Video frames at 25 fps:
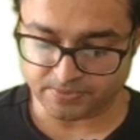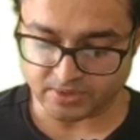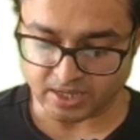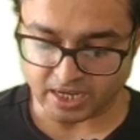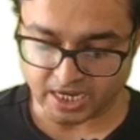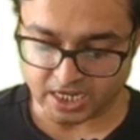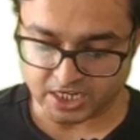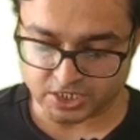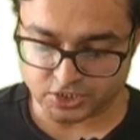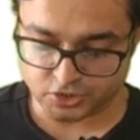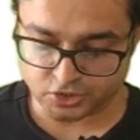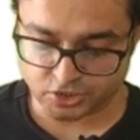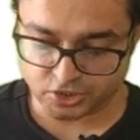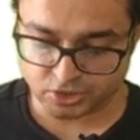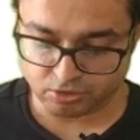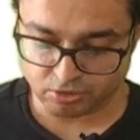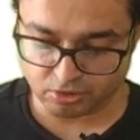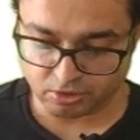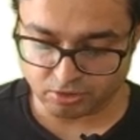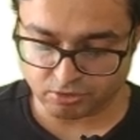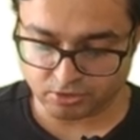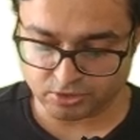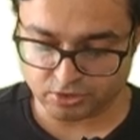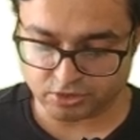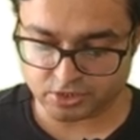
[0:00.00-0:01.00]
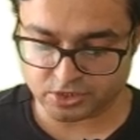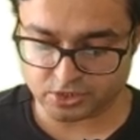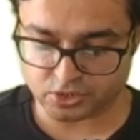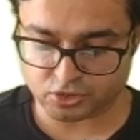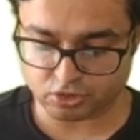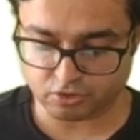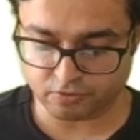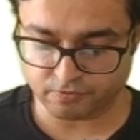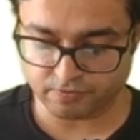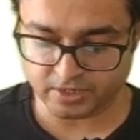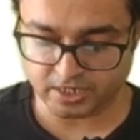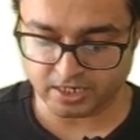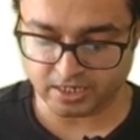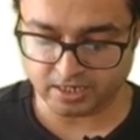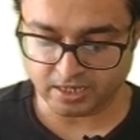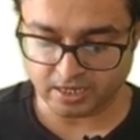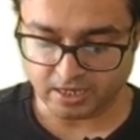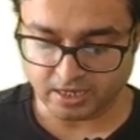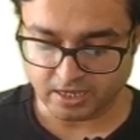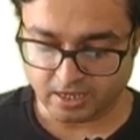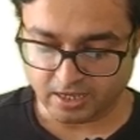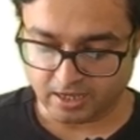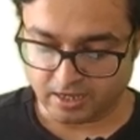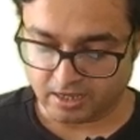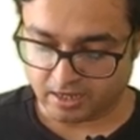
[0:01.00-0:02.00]
adrenoleukodystrophy
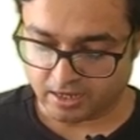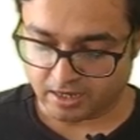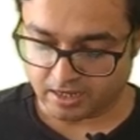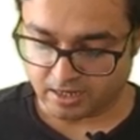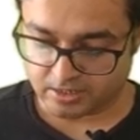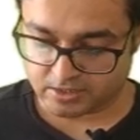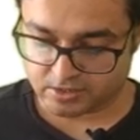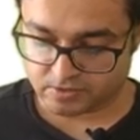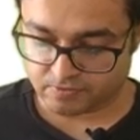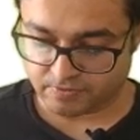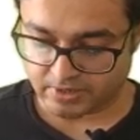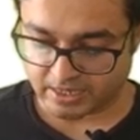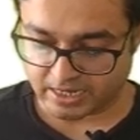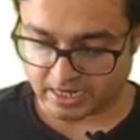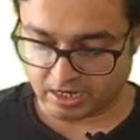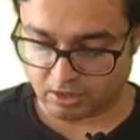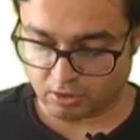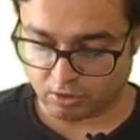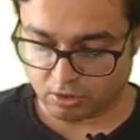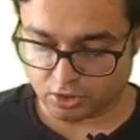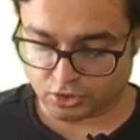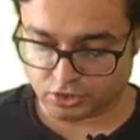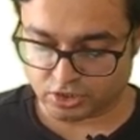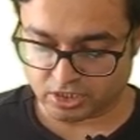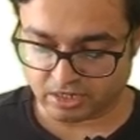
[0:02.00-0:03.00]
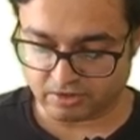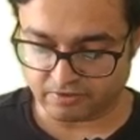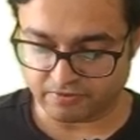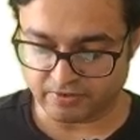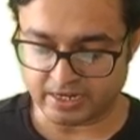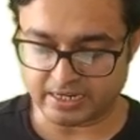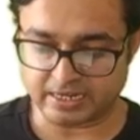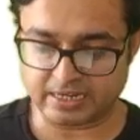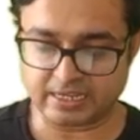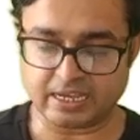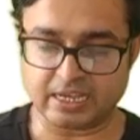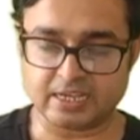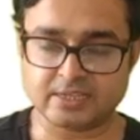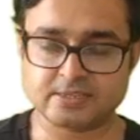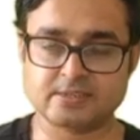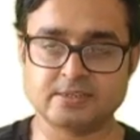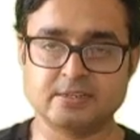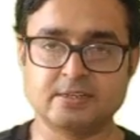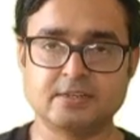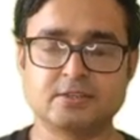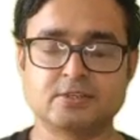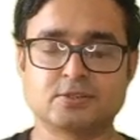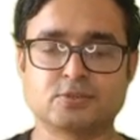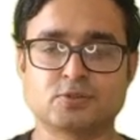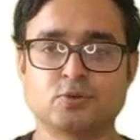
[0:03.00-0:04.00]
is very long chain fatty
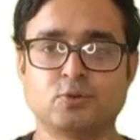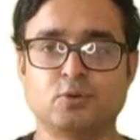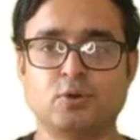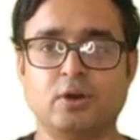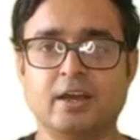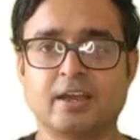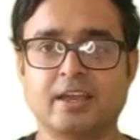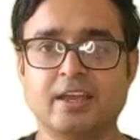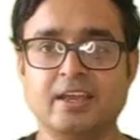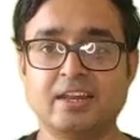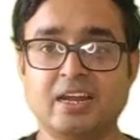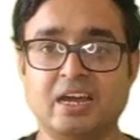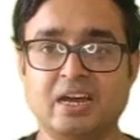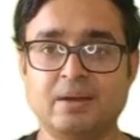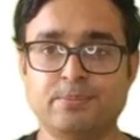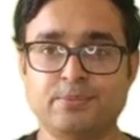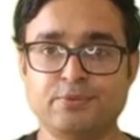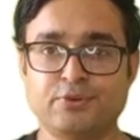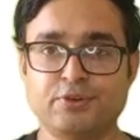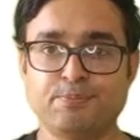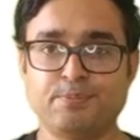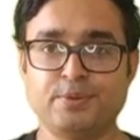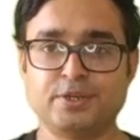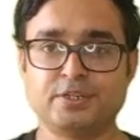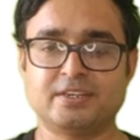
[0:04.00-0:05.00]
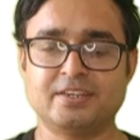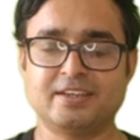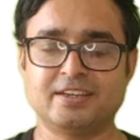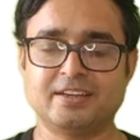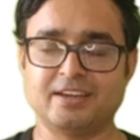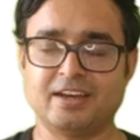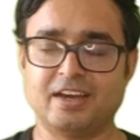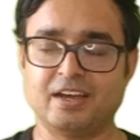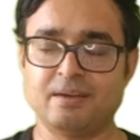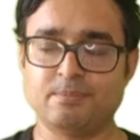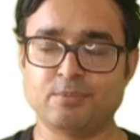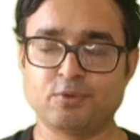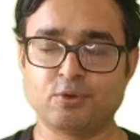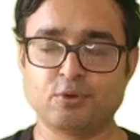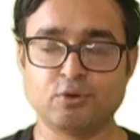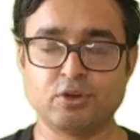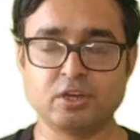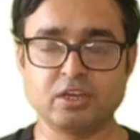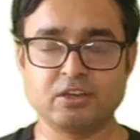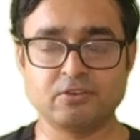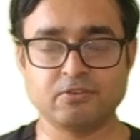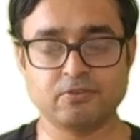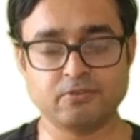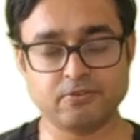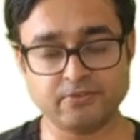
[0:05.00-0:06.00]
acid. So again, I'm repeating, I'm
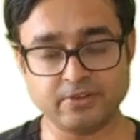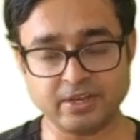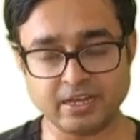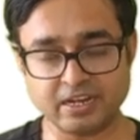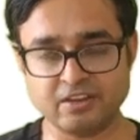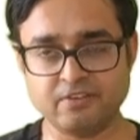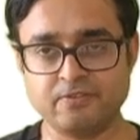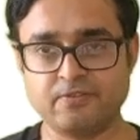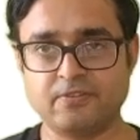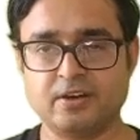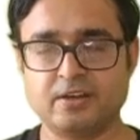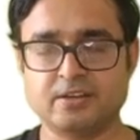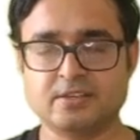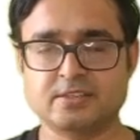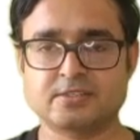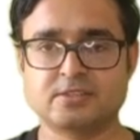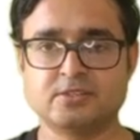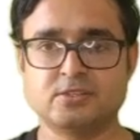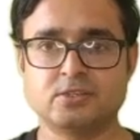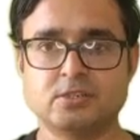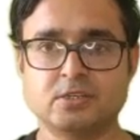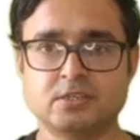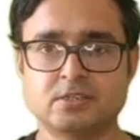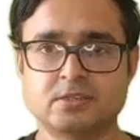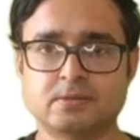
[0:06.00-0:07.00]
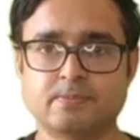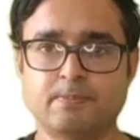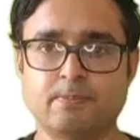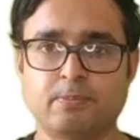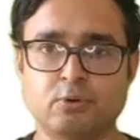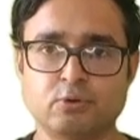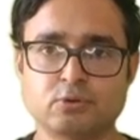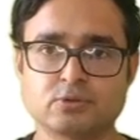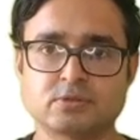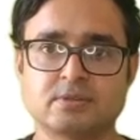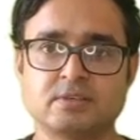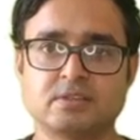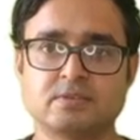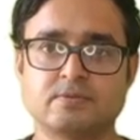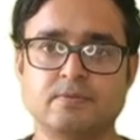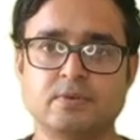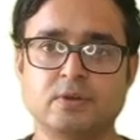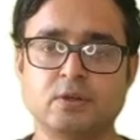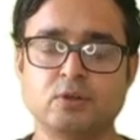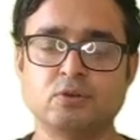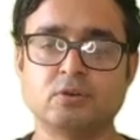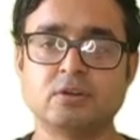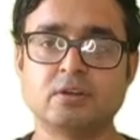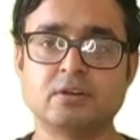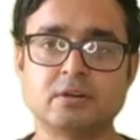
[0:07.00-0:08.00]
going very fast. Just pause this
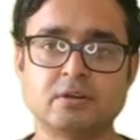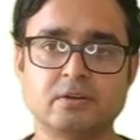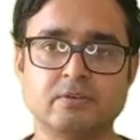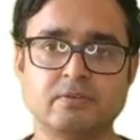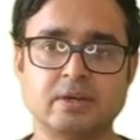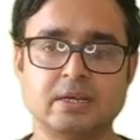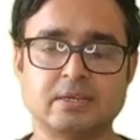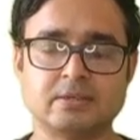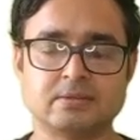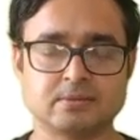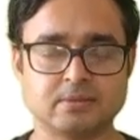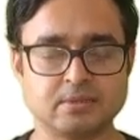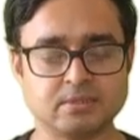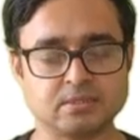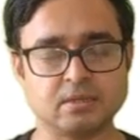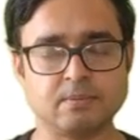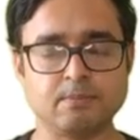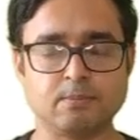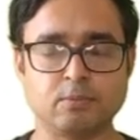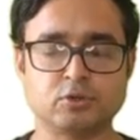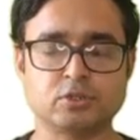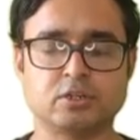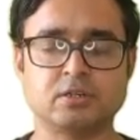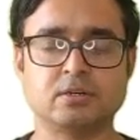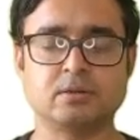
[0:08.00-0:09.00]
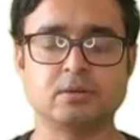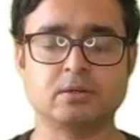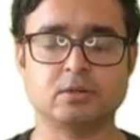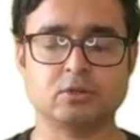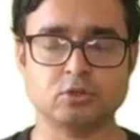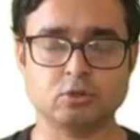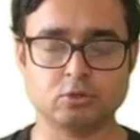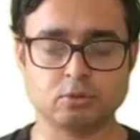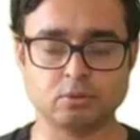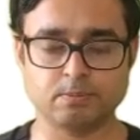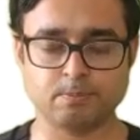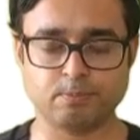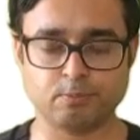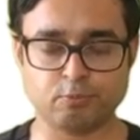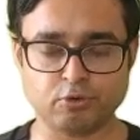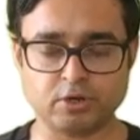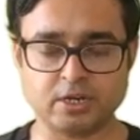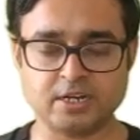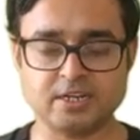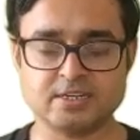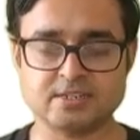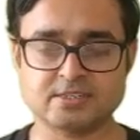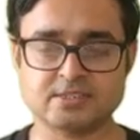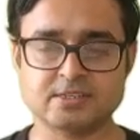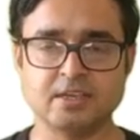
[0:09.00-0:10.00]
video and revise these important
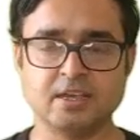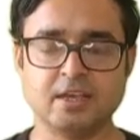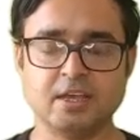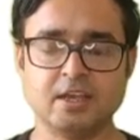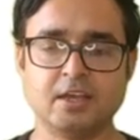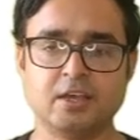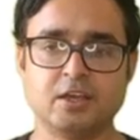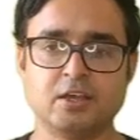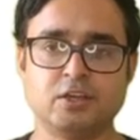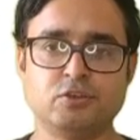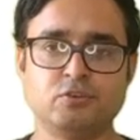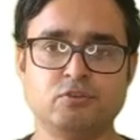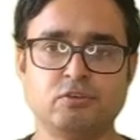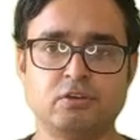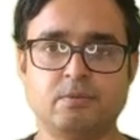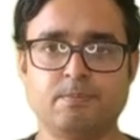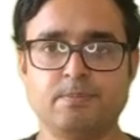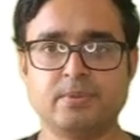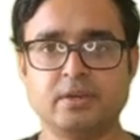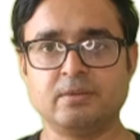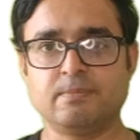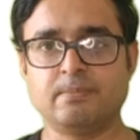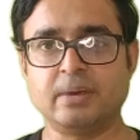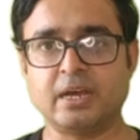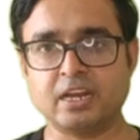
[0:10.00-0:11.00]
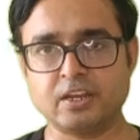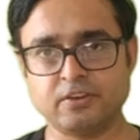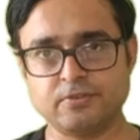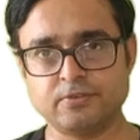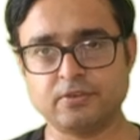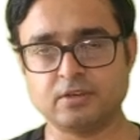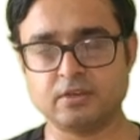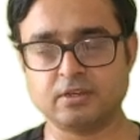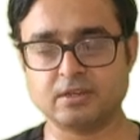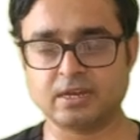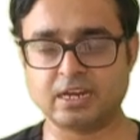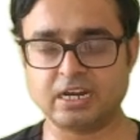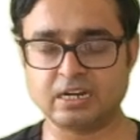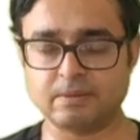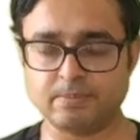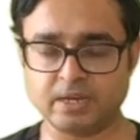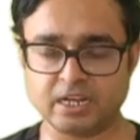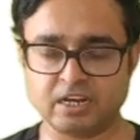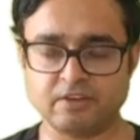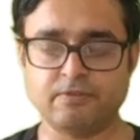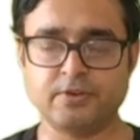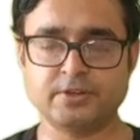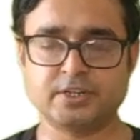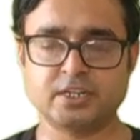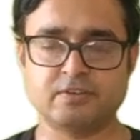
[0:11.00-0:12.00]
points. You will be get
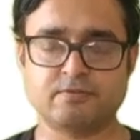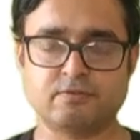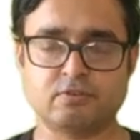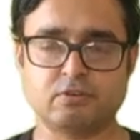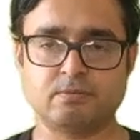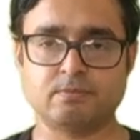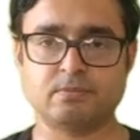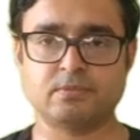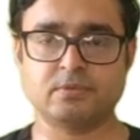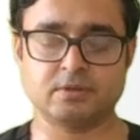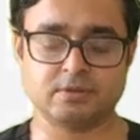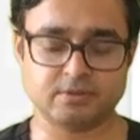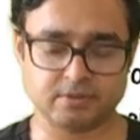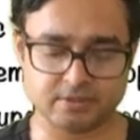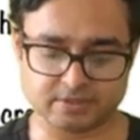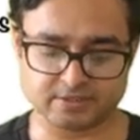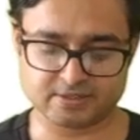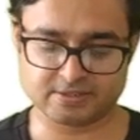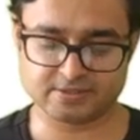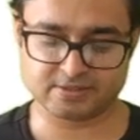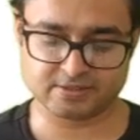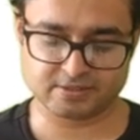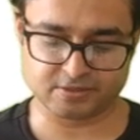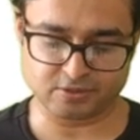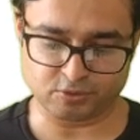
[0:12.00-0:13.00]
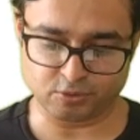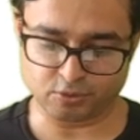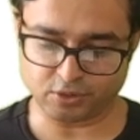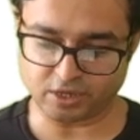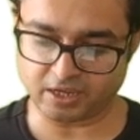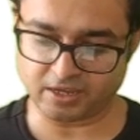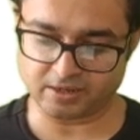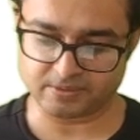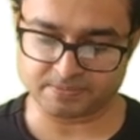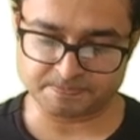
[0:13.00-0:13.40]
benefited from this. Okay.